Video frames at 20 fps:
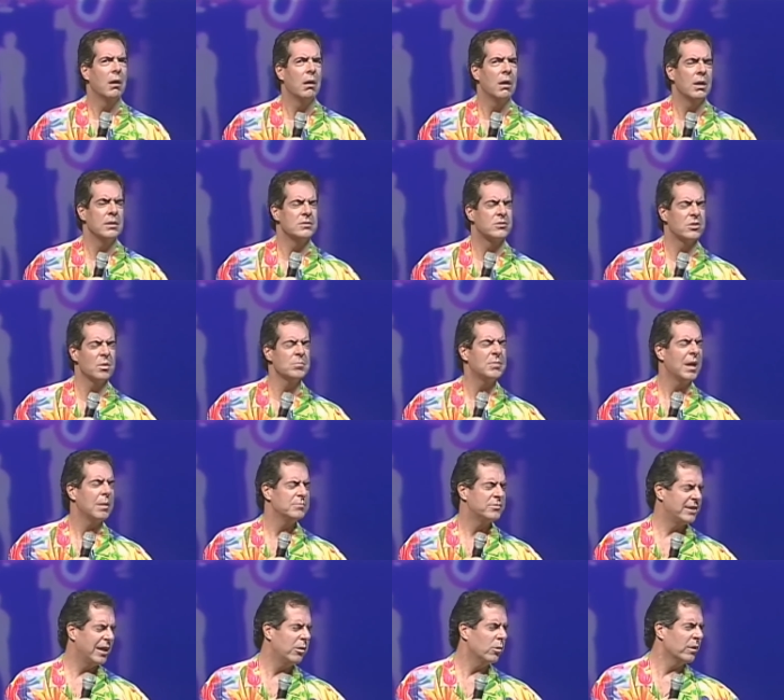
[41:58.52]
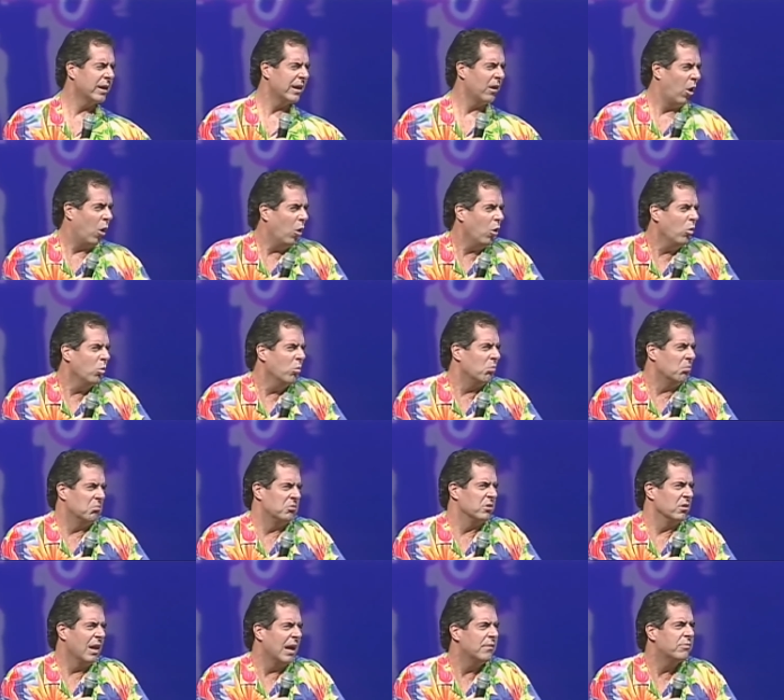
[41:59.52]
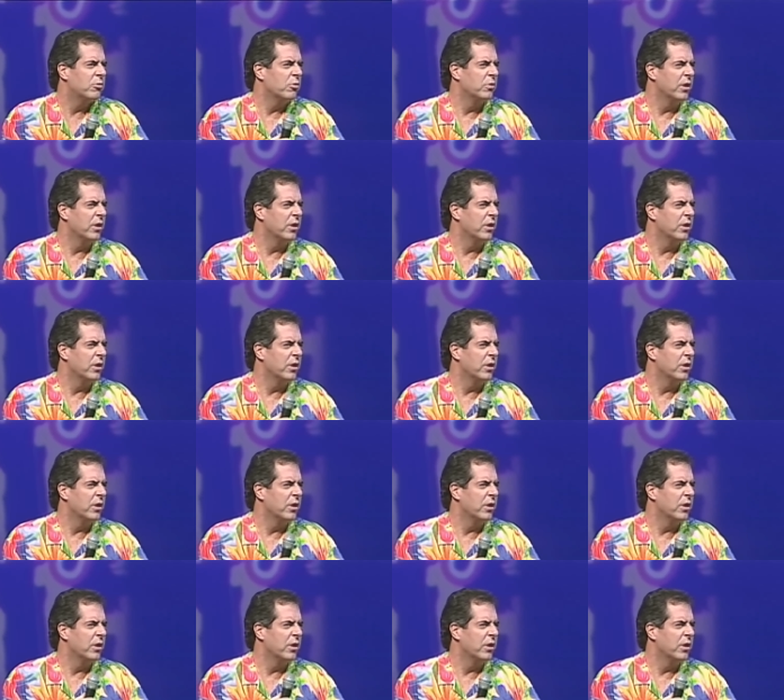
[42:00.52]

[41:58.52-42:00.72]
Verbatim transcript: and sometimes they don't get home till after